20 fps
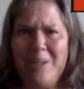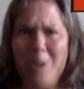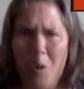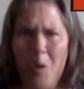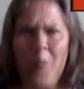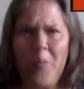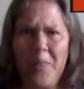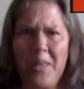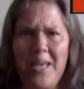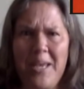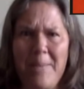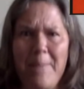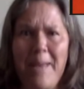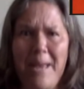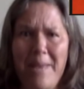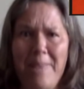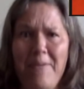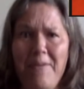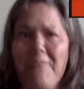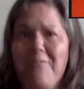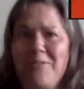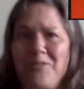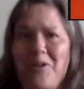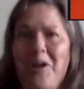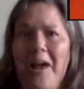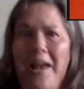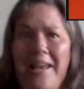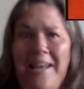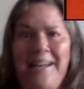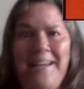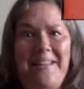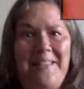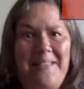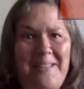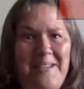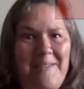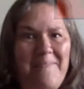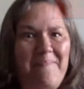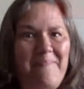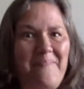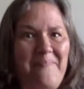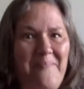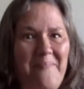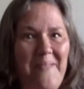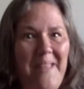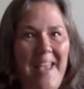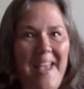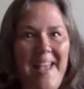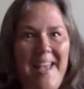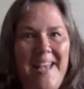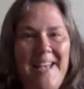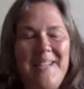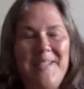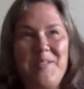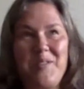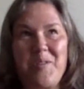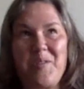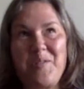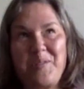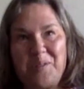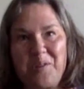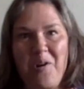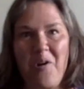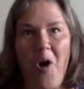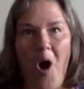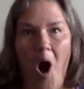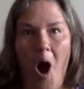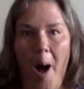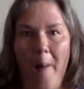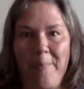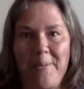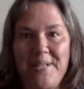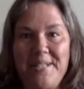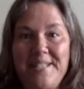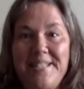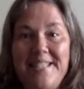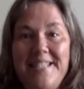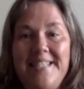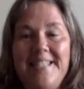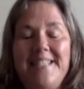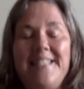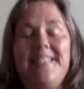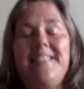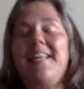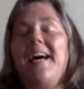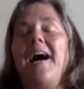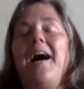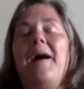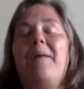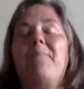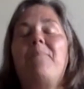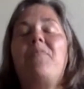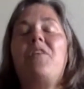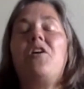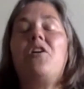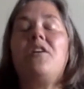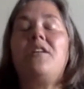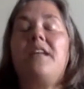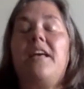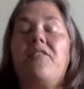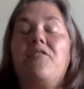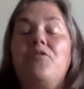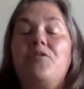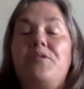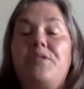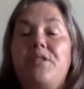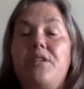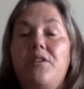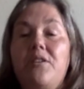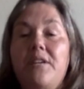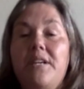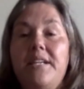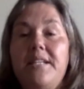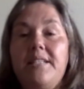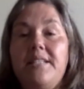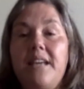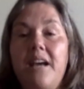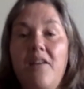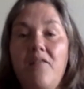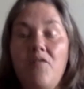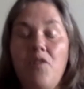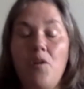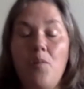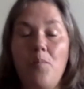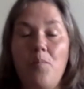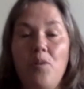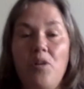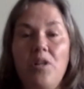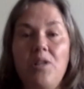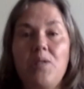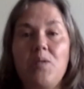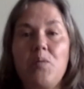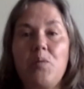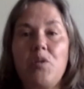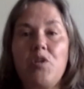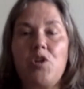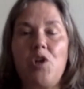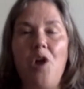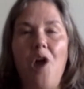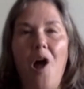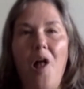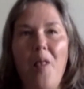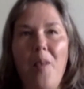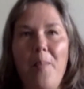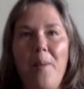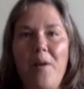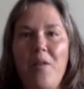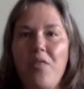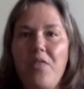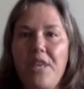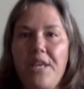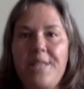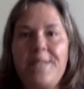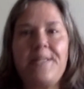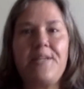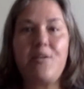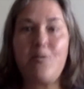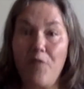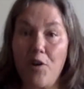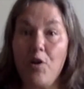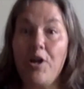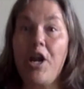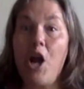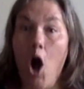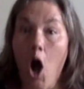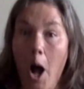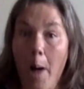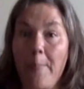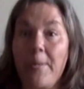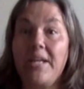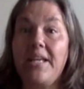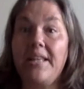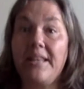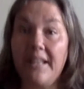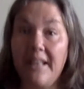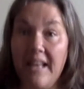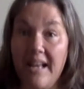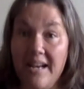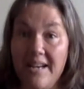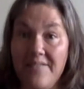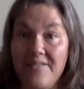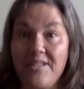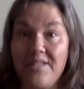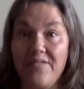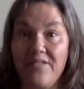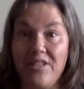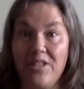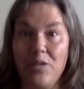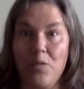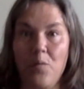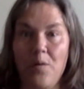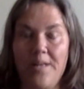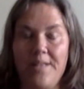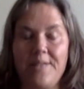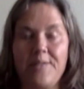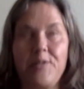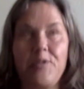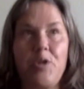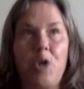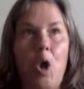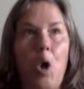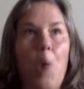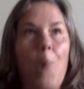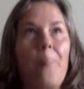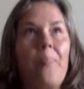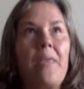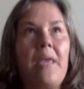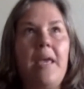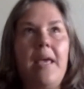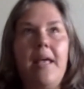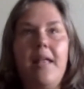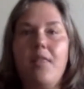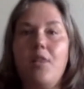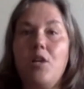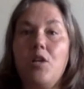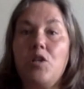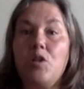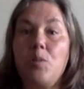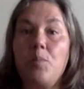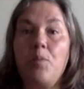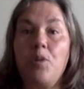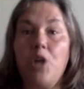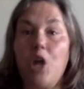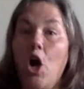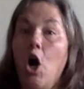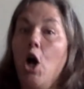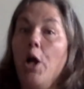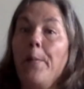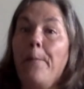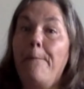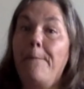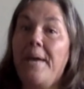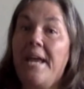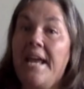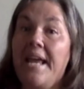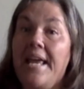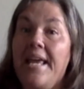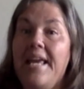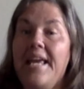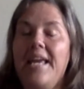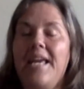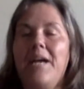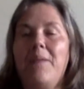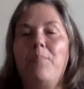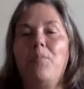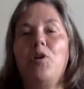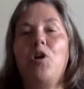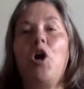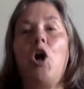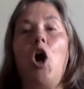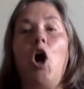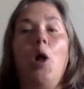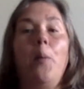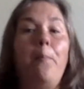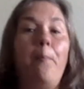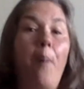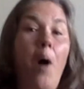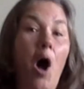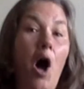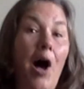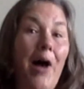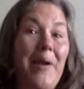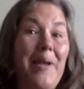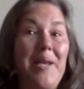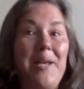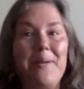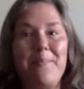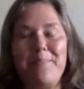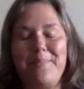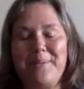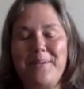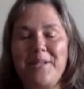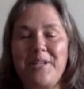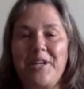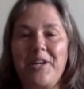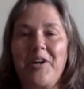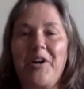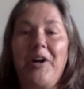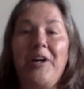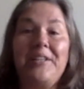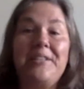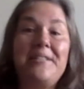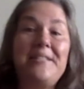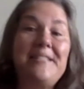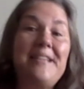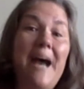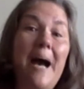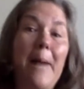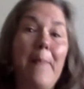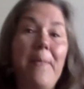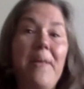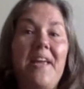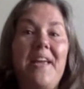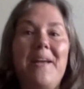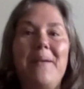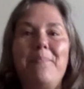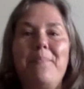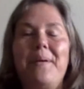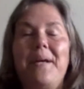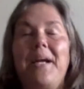Only a baby would try and eat them. So those are her opposites. There are another series of her books which are all about things that are very common in the lives of little ones. So there's a book called Binky, a book called Potty, a book called Tubby, a